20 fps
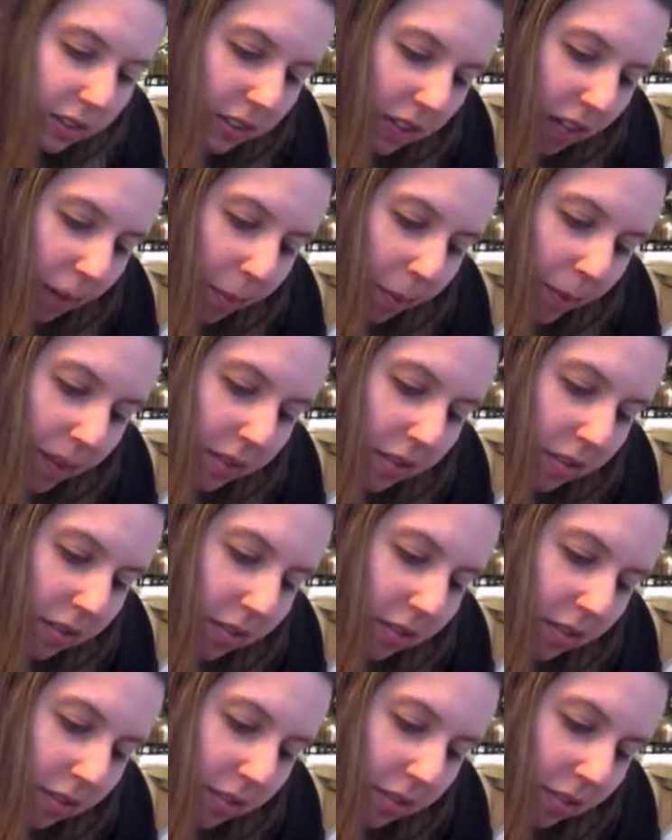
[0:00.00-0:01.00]
Did I miss?
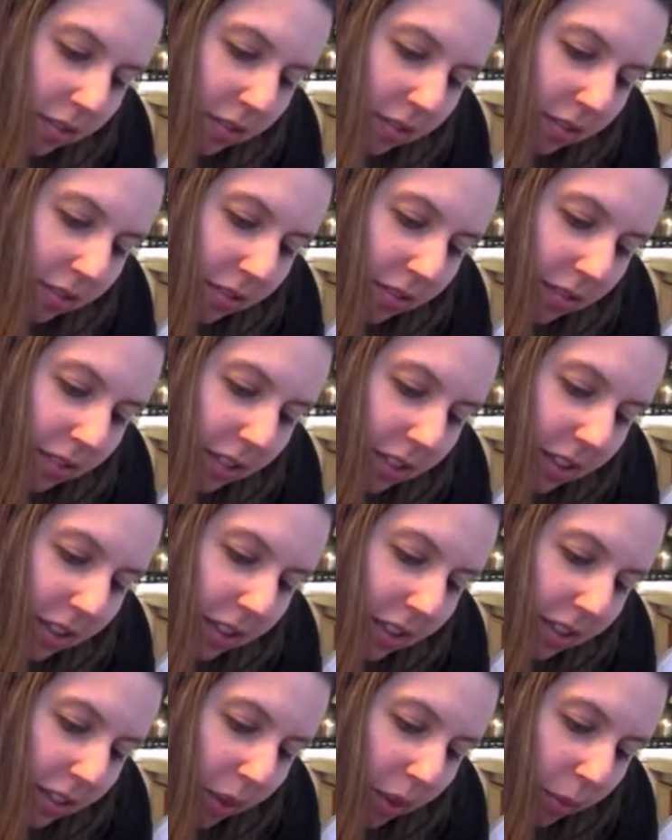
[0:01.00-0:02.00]

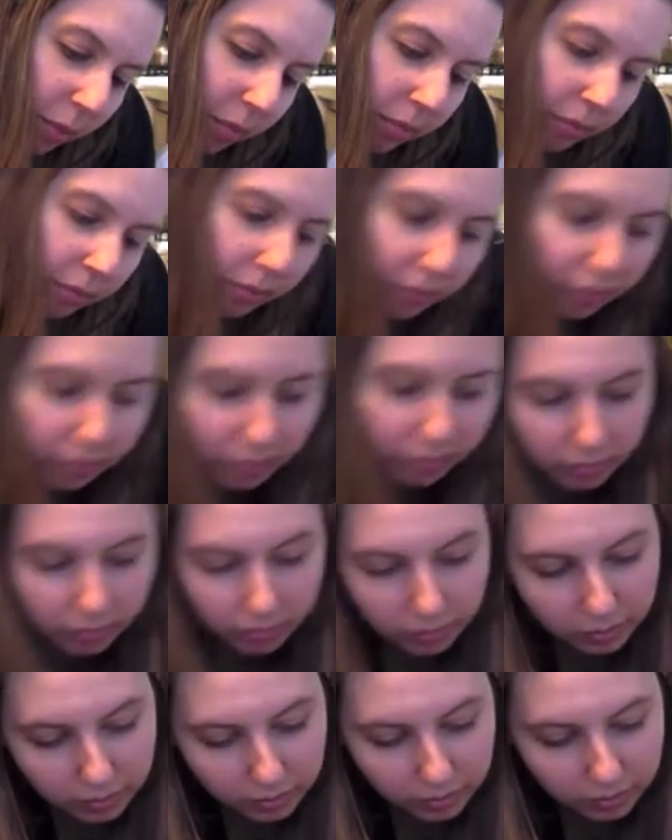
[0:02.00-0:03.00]
Nope.
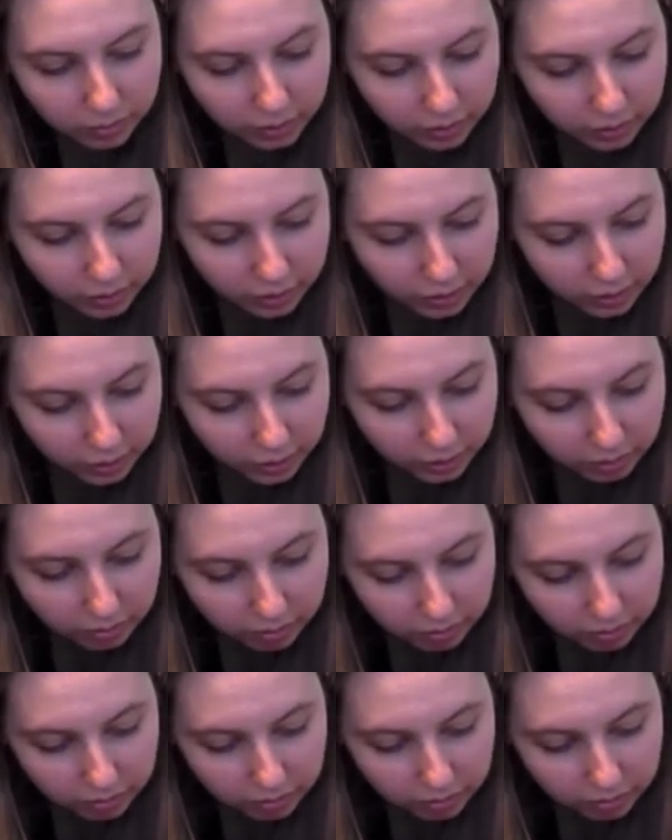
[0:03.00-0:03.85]
Looks good.